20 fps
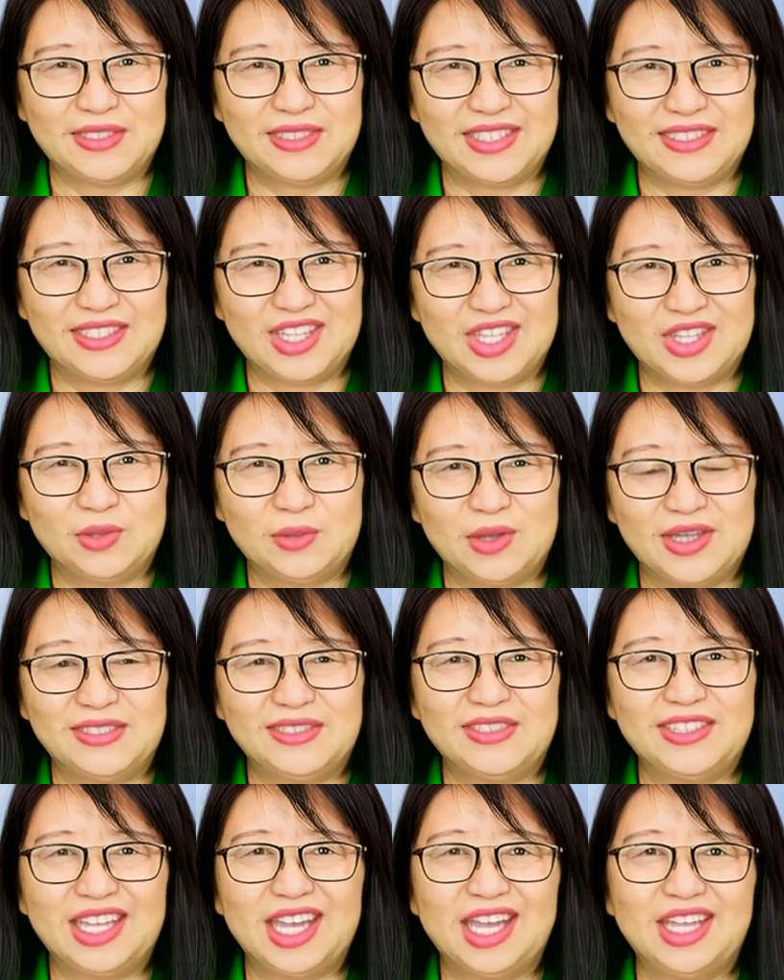Visit
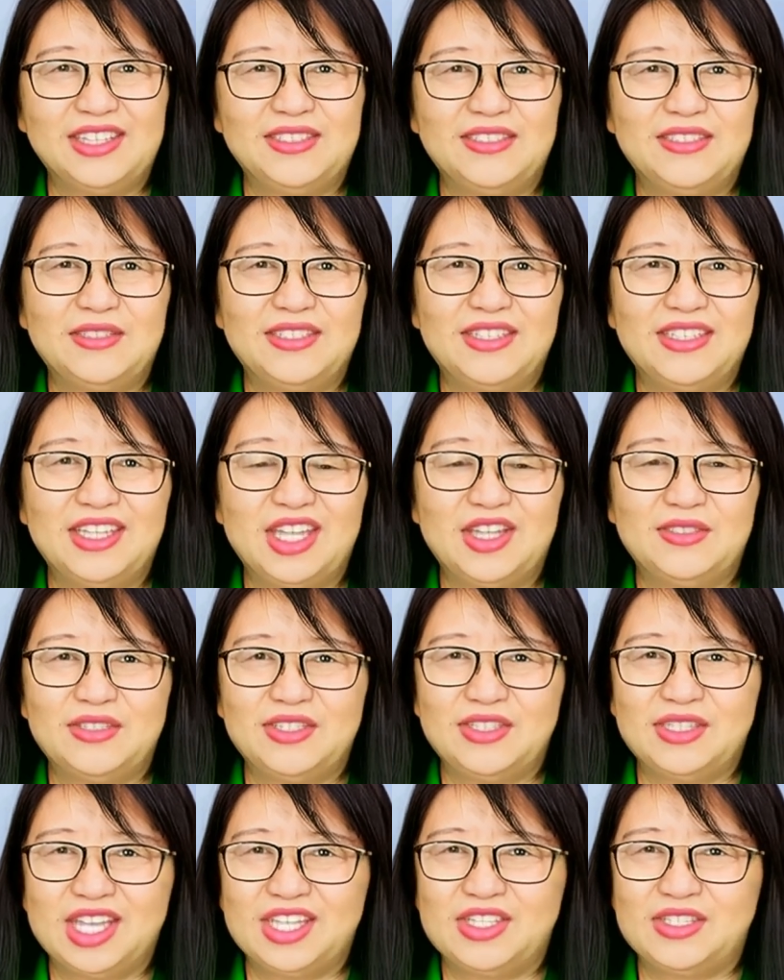
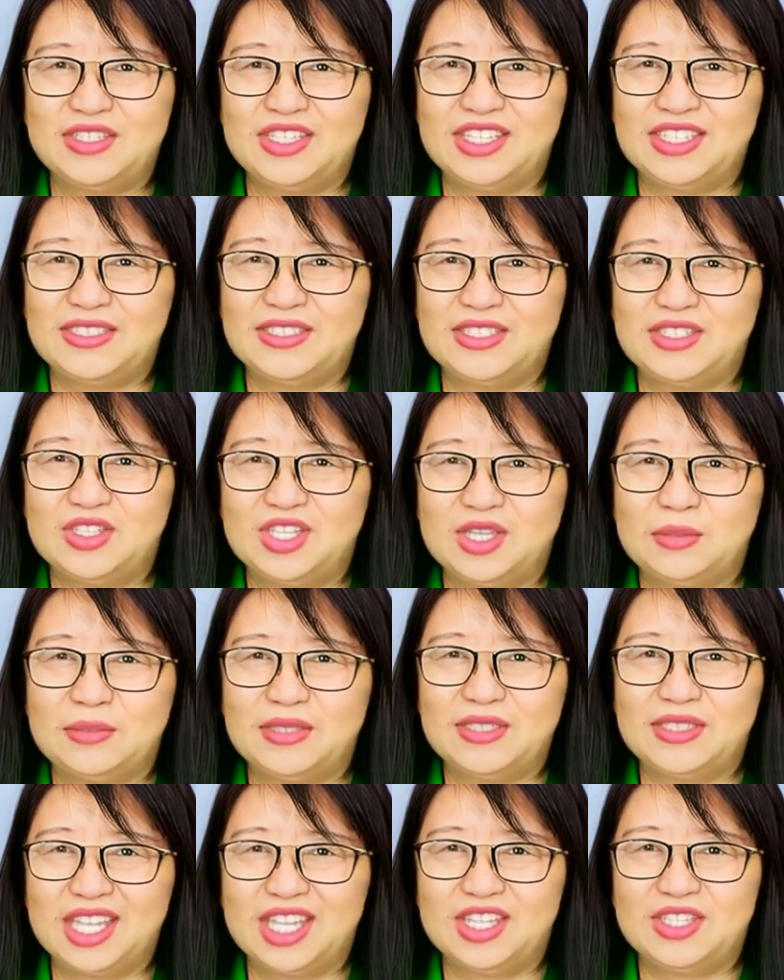
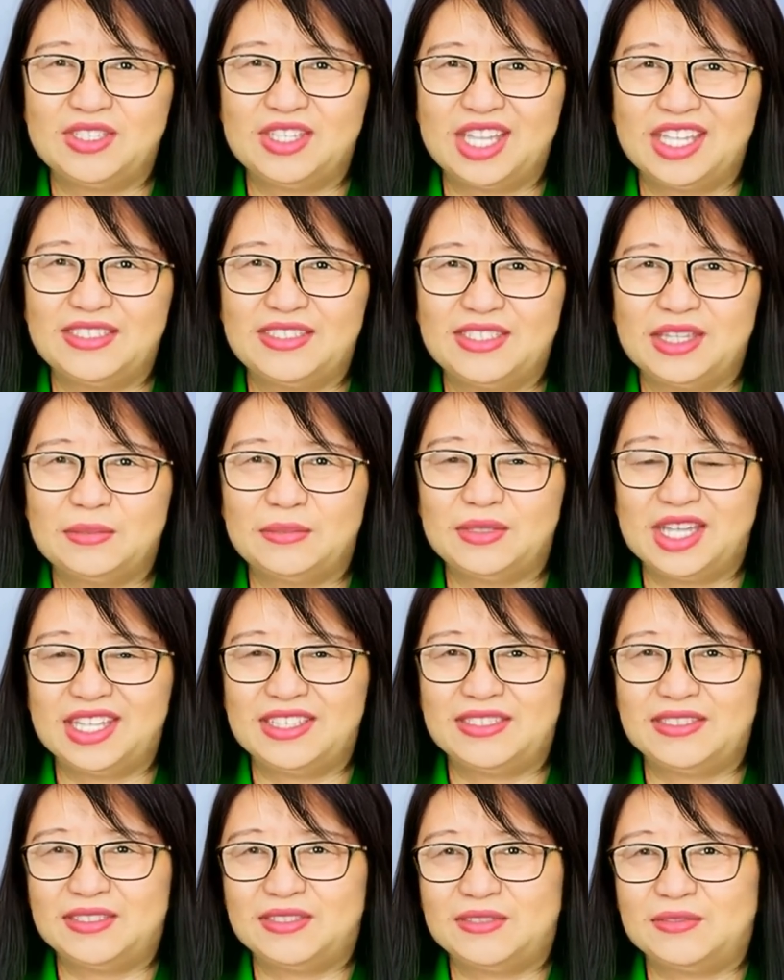uscis.gov/citizenship/test
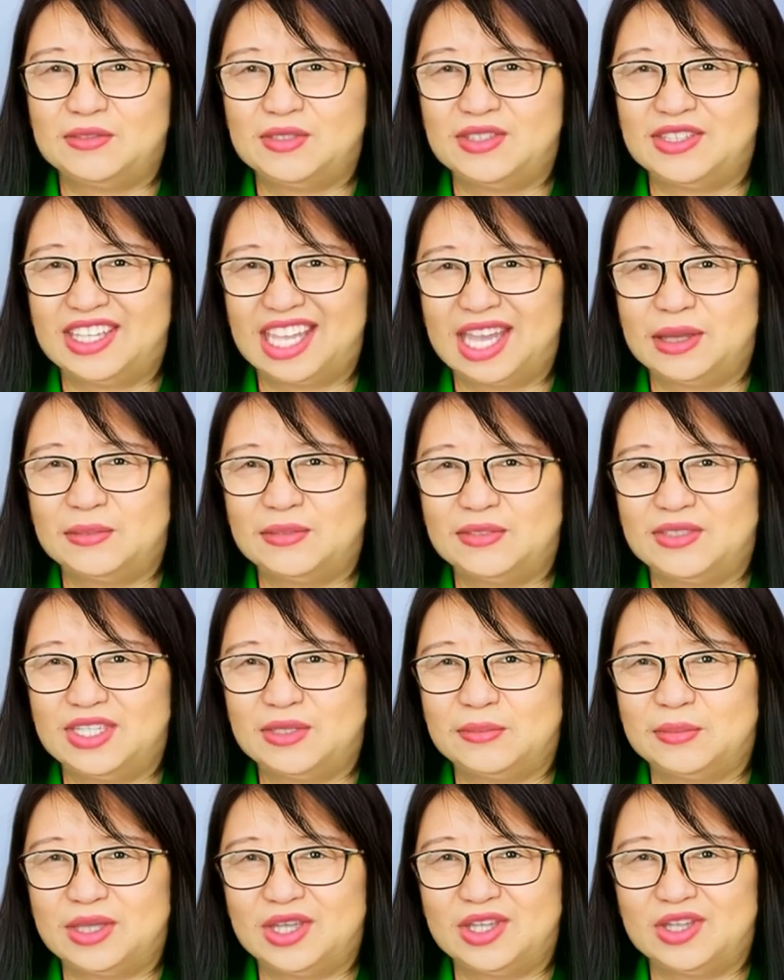updates for the name of the
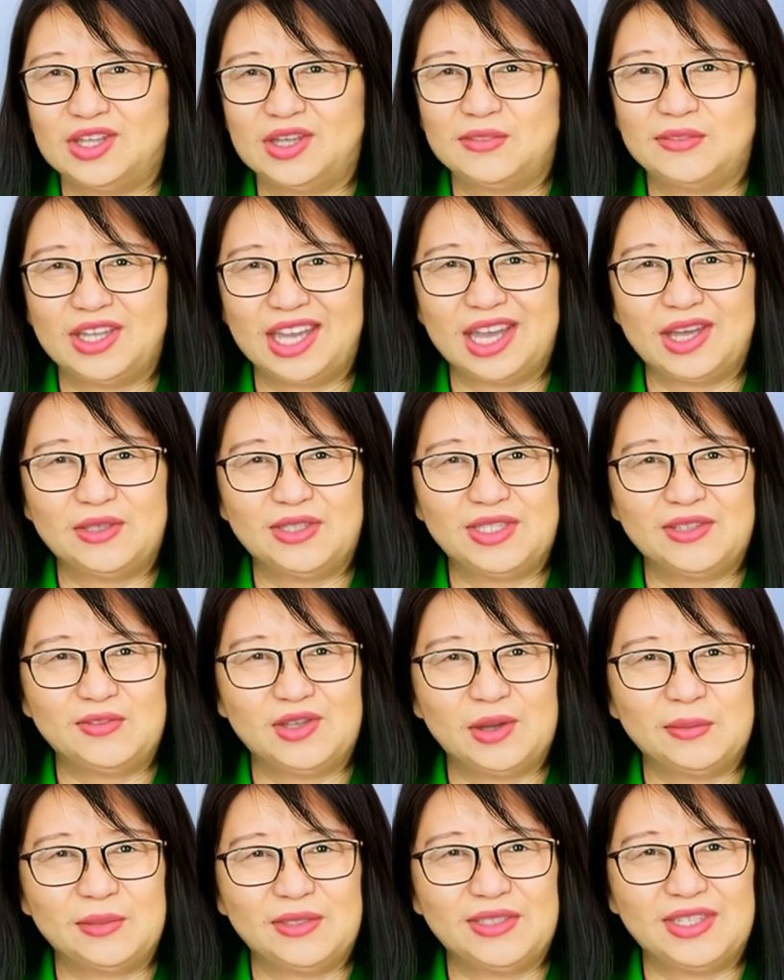Speaker of the House
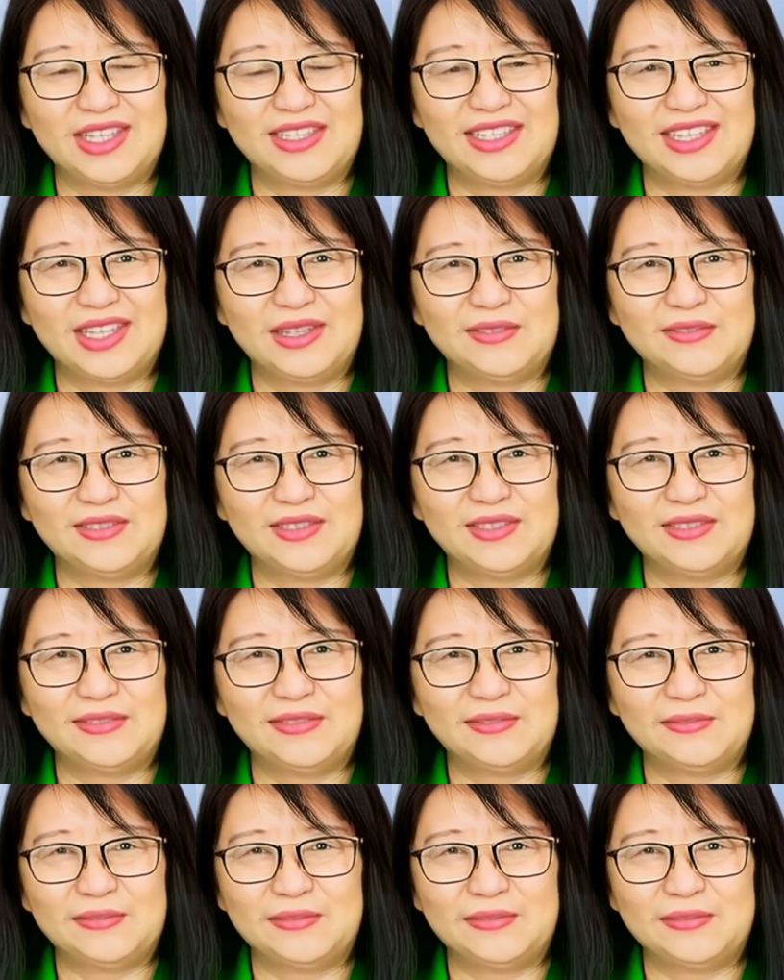of Representatives.